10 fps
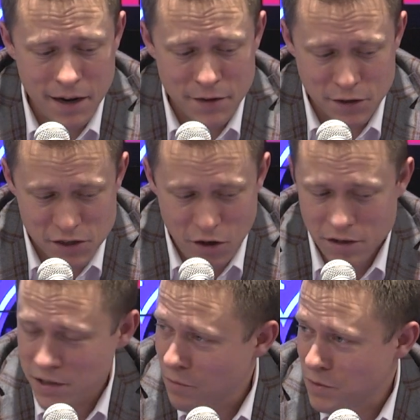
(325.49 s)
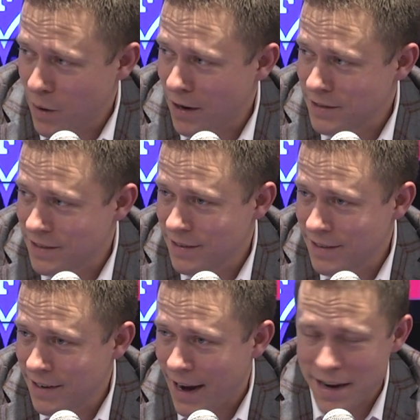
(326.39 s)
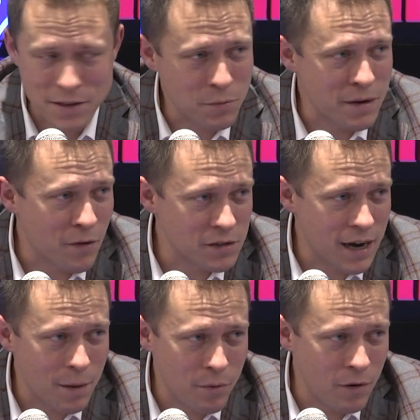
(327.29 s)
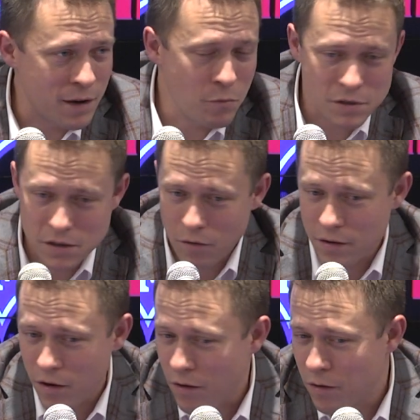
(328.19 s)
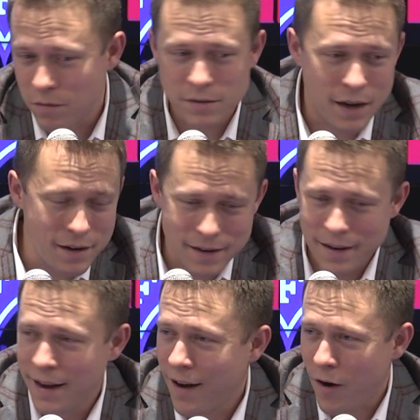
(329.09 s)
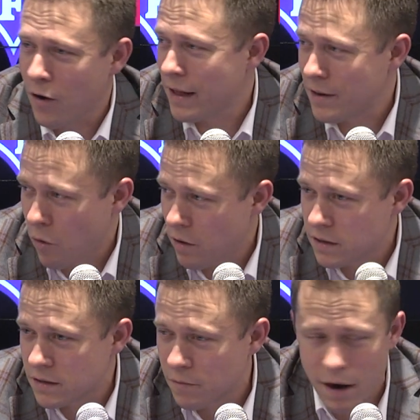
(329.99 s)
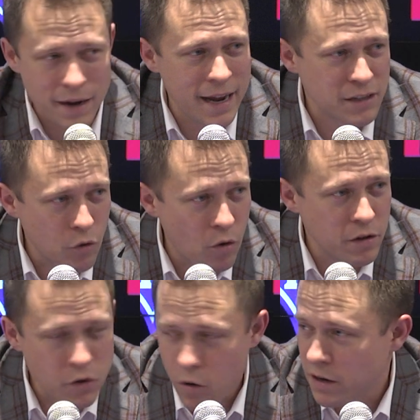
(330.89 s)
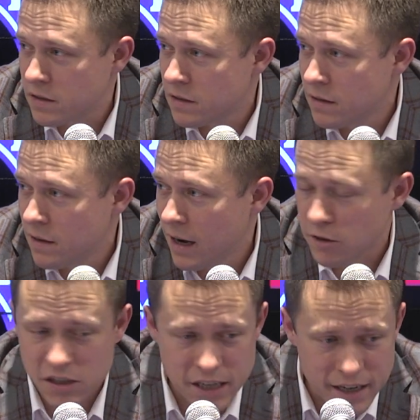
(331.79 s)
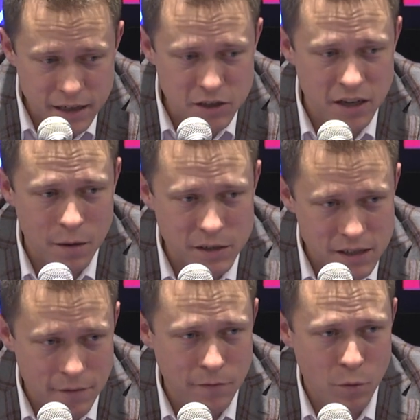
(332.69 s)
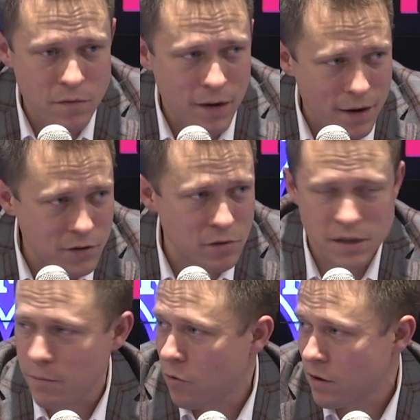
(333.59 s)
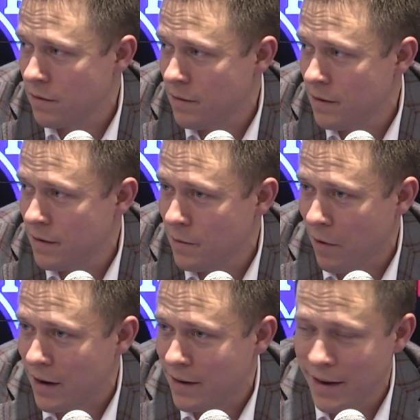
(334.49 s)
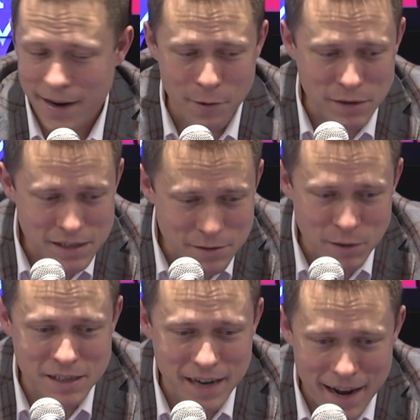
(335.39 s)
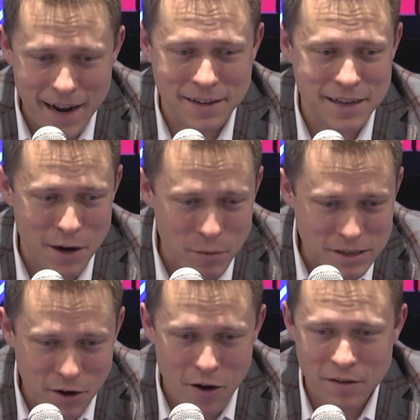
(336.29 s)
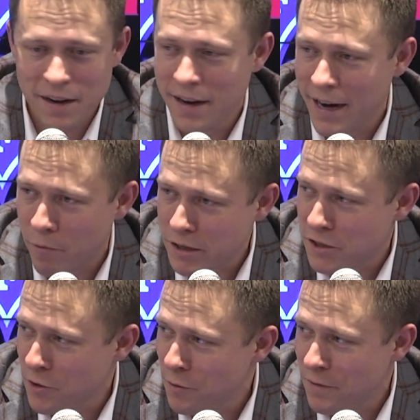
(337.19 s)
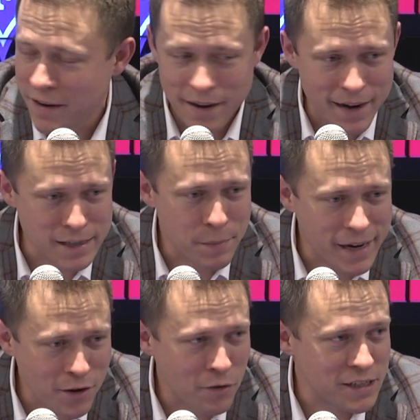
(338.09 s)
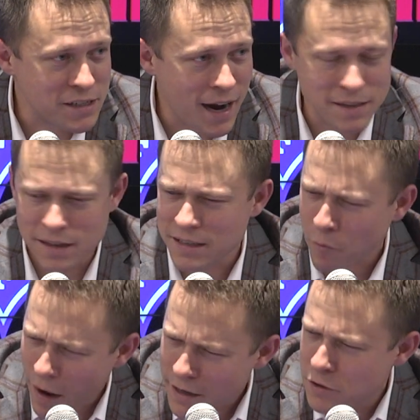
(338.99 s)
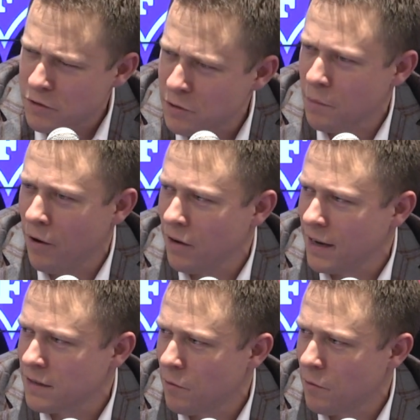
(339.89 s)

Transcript: The Slauson response, 8-3 versus High Point. What's going on? All that noise, right? Ignore the noise. I'll see you in the gym at 7:45 Thursday morning, right? And we stand out there and we talk and we shoot, and he's making all these shots. And I said, why didn't you shoot the ball last?